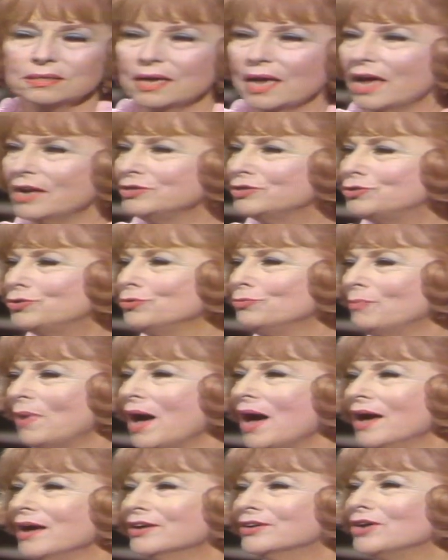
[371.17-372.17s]
and to
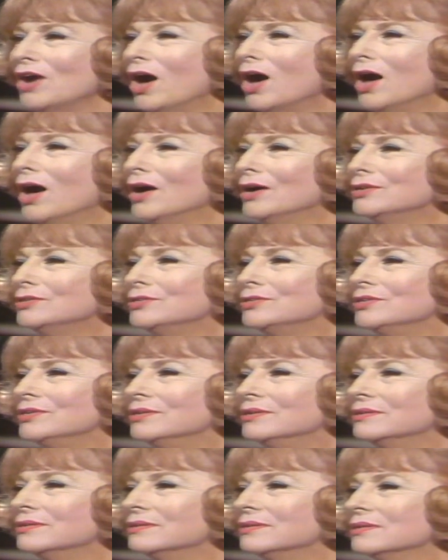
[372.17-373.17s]
my God
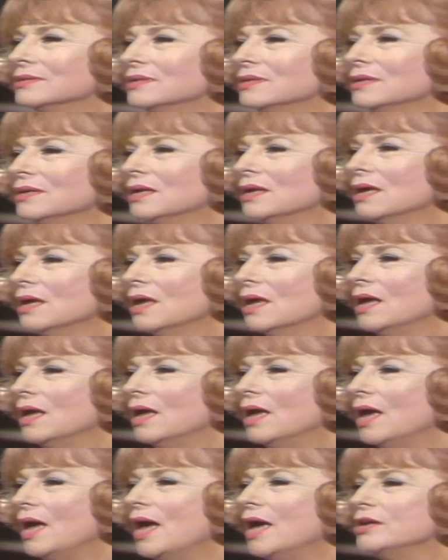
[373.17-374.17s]

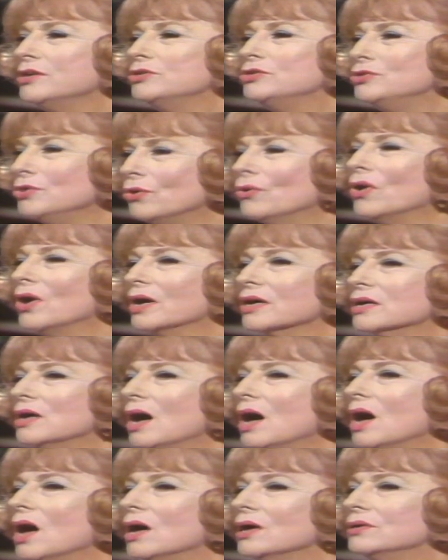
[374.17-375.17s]
and your
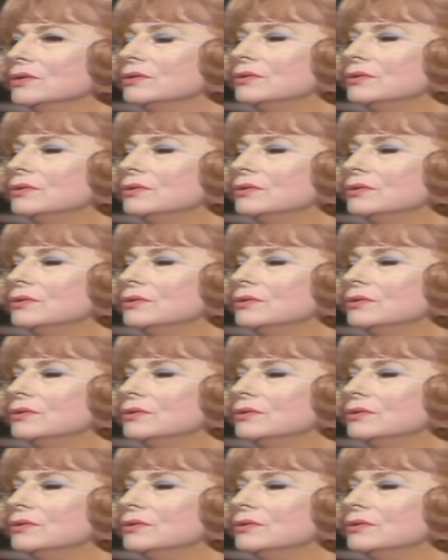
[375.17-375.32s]
God.